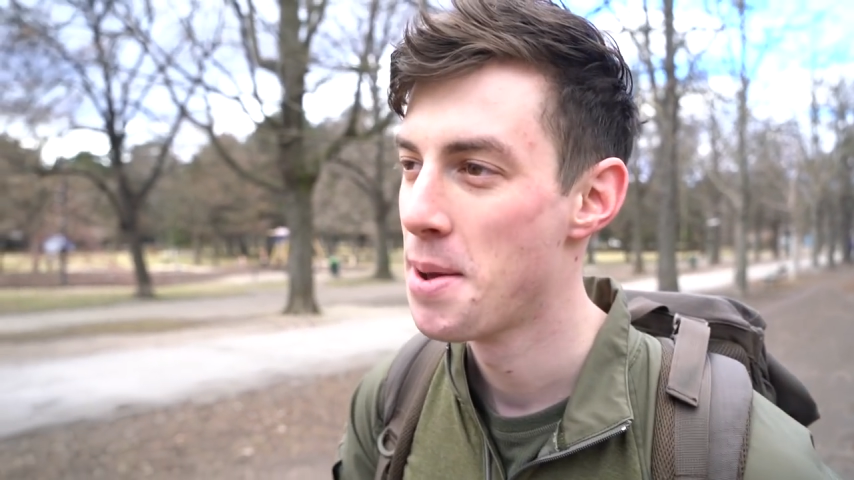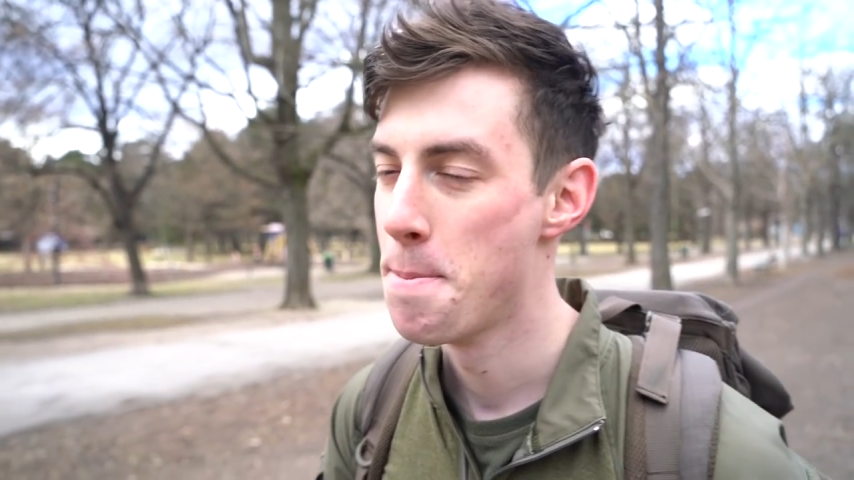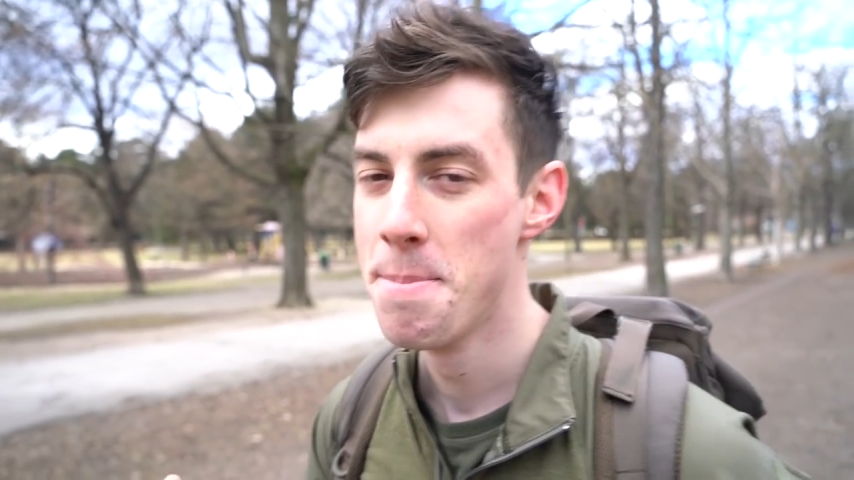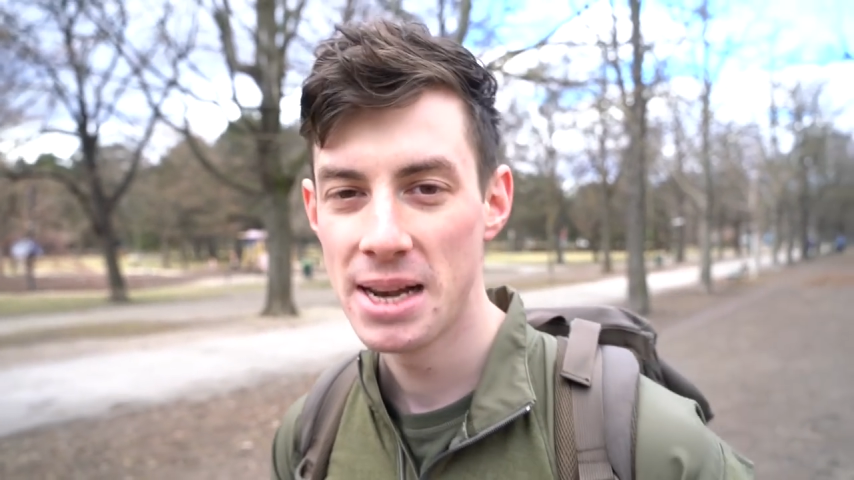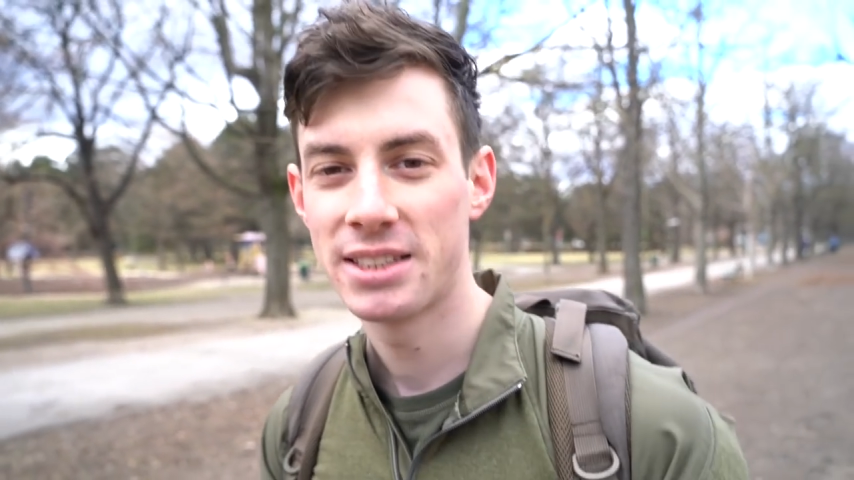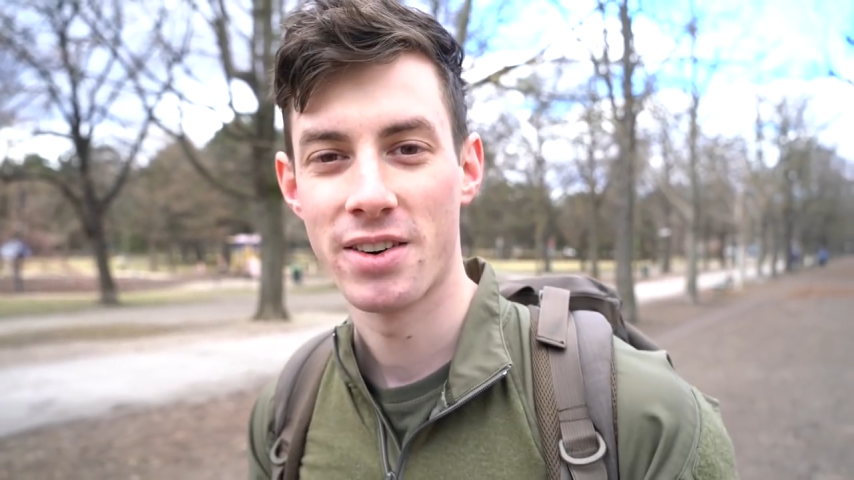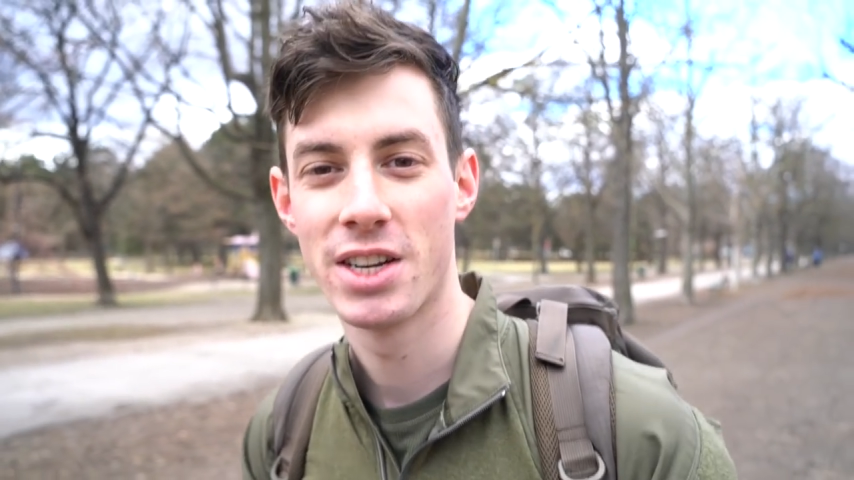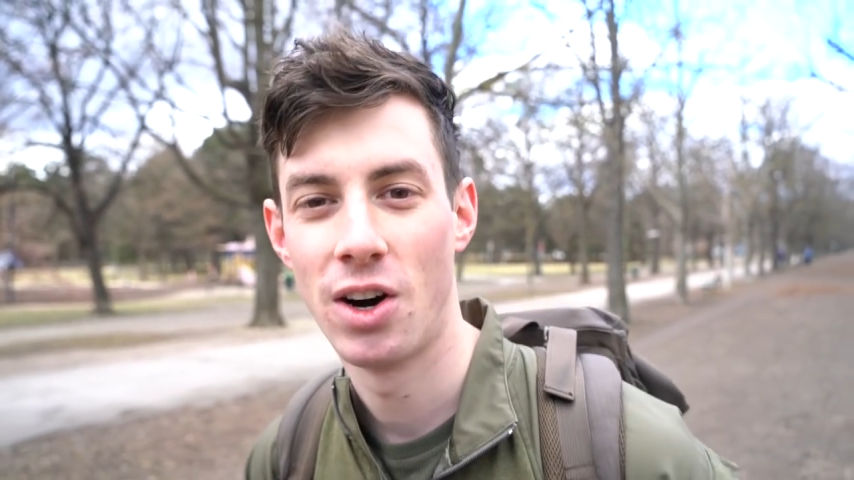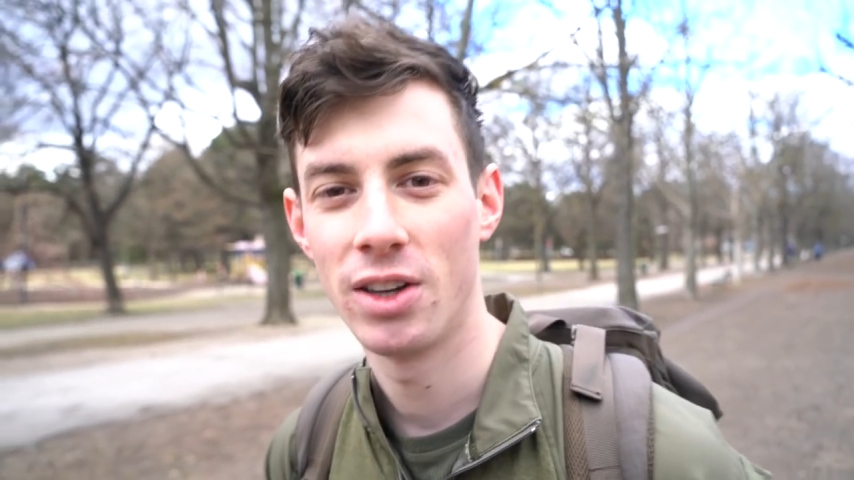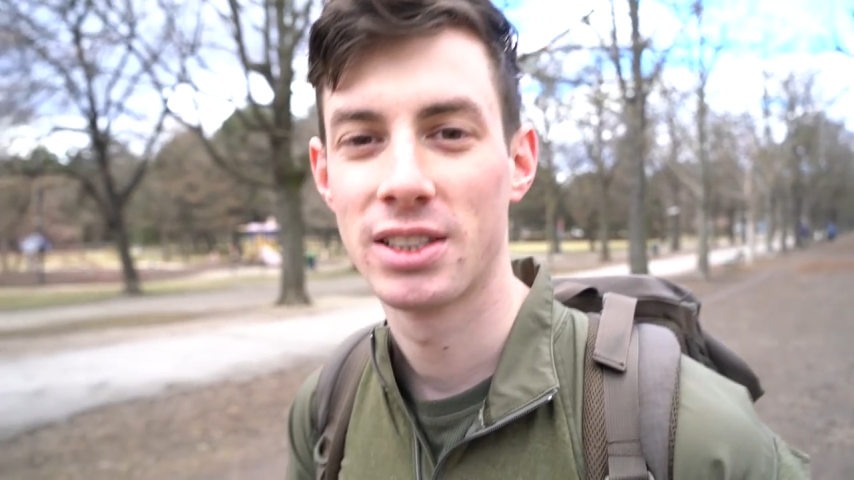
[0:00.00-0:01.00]
military
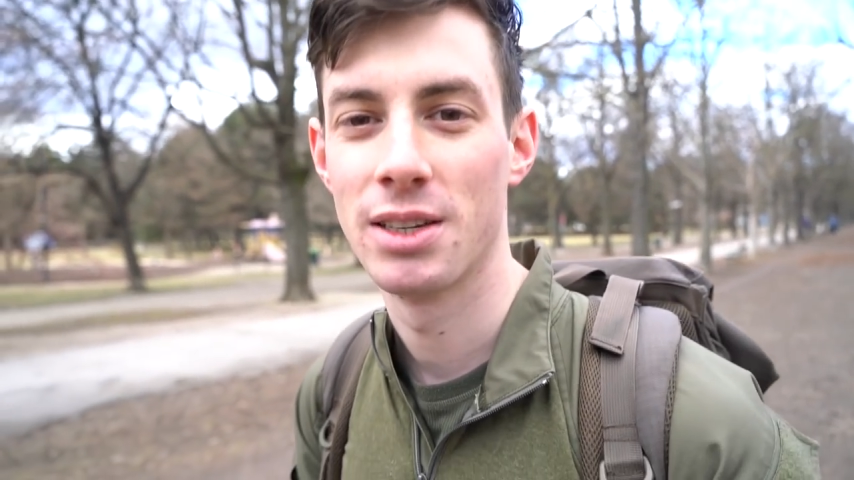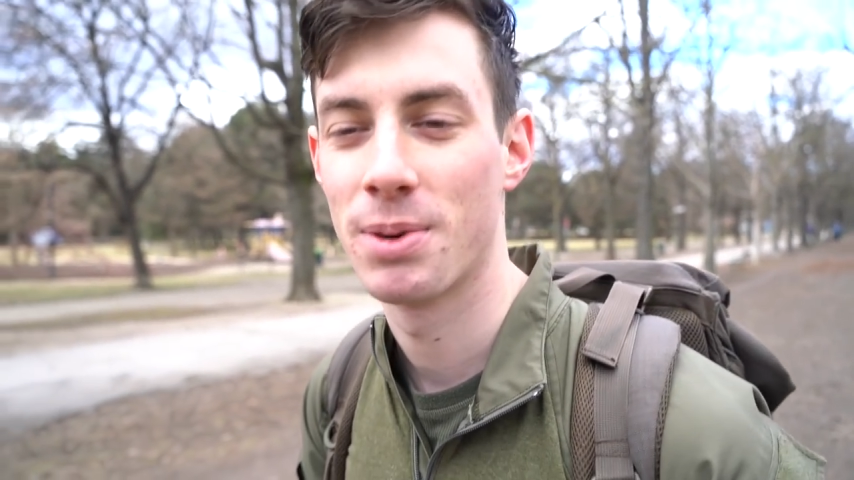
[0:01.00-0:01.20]
content?